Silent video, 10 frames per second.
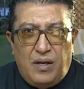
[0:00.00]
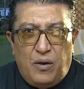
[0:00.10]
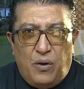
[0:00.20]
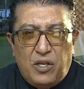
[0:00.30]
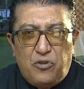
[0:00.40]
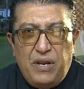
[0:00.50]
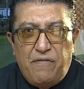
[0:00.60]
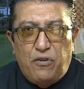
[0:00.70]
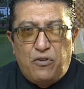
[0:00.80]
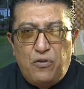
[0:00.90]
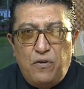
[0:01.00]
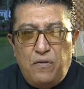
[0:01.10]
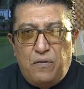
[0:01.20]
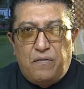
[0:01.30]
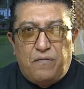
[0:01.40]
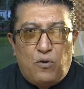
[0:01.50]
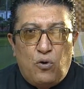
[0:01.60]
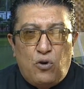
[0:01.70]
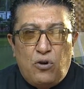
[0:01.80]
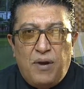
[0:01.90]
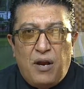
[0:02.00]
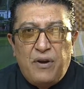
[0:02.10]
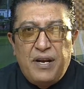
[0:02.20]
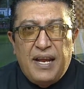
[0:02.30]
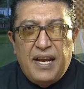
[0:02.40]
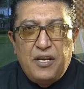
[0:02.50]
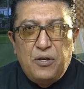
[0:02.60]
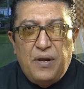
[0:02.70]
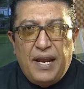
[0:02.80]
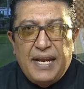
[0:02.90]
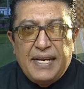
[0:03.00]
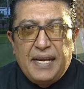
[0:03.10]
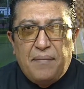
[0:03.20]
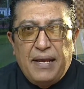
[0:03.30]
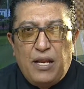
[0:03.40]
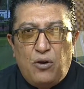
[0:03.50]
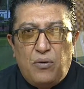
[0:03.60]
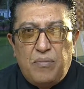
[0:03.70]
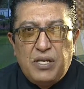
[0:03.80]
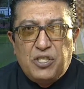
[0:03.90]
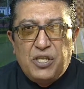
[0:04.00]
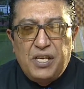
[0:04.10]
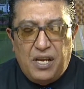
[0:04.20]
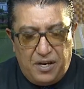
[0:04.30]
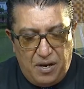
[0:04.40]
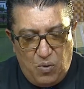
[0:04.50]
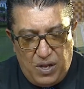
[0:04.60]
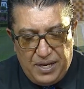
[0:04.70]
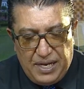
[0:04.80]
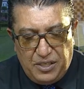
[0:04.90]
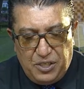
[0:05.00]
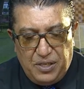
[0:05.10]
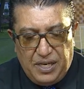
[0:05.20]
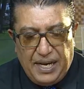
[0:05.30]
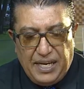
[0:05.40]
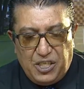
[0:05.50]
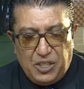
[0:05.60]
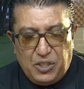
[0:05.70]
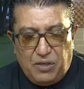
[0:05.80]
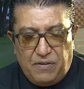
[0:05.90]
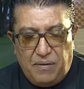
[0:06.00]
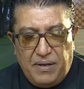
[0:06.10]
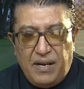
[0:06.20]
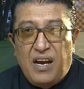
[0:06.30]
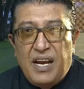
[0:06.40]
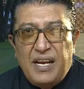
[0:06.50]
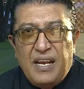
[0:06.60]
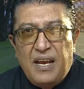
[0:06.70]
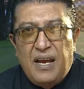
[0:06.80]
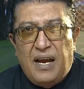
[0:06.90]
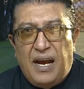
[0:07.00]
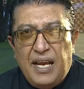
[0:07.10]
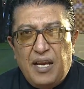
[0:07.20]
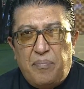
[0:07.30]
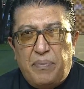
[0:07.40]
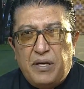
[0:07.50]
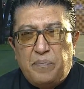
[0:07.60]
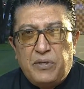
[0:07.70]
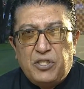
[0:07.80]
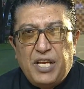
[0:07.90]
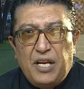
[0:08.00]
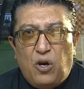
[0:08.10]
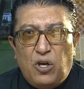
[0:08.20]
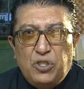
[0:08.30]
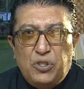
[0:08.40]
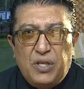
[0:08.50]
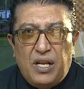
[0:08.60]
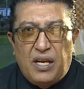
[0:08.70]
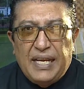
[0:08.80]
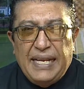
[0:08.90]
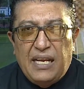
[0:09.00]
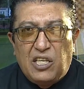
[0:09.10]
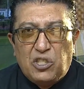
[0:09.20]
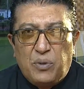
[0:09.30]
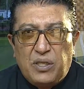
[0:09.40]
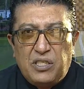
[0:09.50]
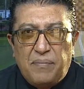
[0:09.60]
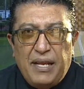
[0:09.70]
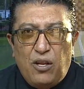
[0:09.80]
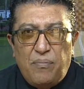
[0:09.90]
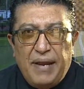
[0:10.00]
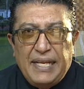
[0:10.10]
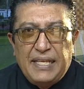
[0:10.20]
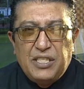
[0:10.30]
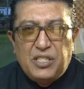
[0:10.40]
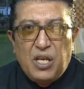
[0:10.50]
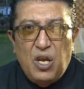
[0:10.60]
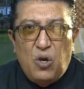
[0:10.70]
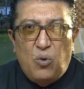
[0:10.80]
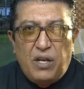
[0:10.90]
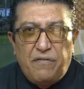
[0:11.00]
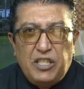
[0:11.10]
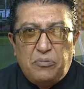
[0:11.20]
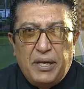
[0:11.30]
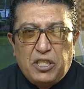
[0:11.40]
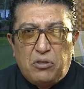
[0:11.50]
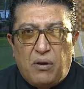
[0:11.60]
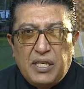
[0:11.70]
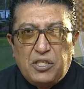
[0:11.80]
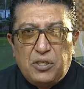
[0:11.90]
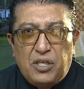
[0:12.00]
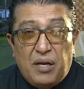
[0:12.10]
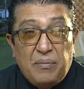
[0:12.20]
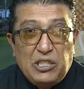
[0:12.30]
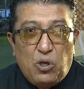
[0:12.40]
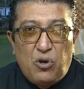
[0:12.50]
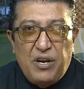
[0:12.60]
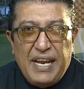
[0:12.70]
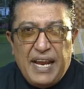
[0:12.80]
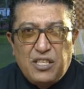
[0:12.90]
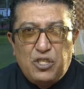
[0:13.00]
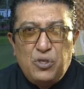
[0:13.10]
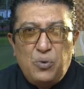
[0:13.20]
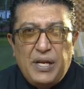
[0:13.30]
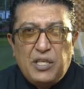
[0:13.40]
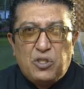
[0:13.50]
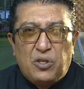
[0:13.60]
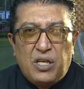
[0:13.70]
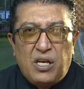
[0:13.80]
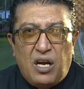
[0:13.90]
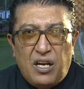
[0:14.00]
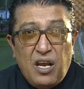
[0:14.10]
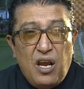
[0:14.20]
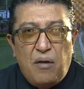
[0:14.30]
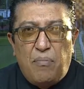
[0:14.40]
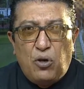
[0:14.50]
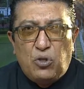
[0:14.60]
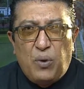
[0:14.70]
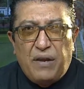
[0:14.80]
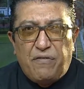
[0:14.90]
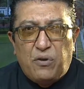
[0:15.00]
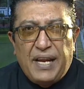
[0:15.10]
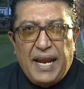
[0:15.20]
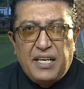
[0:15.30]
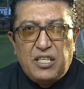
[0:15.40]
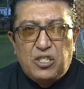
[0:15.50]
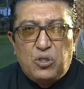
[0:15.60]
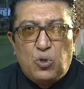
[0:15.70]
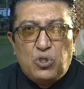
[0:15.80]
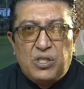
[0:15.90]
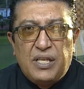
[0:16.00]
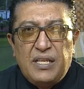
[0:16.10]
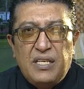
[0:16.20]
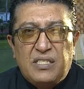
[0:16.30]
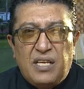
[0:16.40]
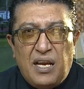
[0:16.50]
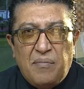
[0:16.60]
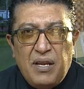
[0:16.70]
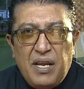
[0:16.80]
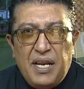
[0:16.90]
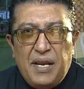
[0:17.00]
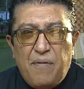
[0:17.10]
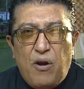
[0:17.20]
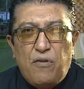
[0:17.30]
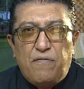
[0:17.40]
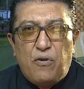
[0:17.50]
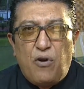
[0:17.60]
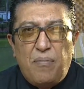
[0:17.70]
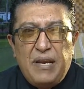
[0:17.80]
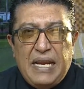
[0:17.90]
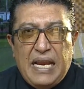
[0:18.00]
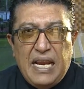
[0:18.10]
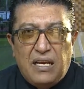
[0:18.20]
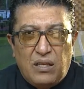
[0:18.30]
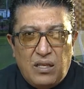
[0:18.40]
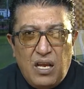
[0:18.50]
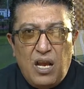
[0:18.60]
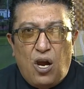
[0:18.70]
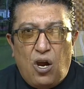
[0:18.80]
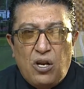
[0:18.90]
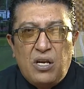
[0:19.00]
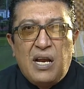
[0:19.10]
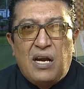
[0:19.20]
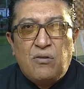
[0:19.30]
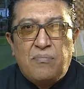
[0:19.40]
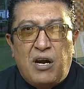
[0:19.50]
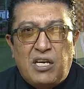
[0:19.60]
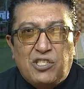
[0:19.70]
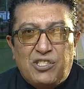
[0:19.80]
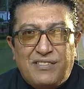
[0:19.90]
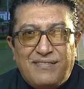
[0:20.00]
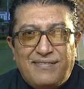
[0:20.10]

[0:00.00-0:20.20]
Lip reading: Well, 3 for 2 for Kumaran Naidu and Cabello Matsuiana. Well done to the connections of number 9, Higher Purpose. Then on to the lucky last. Well, de Mello made this one of his best rides to come. He's already had 2 winners on the card. Both were for Candace Dawson, and this time he rode for Robbie Hill on Count Marsh.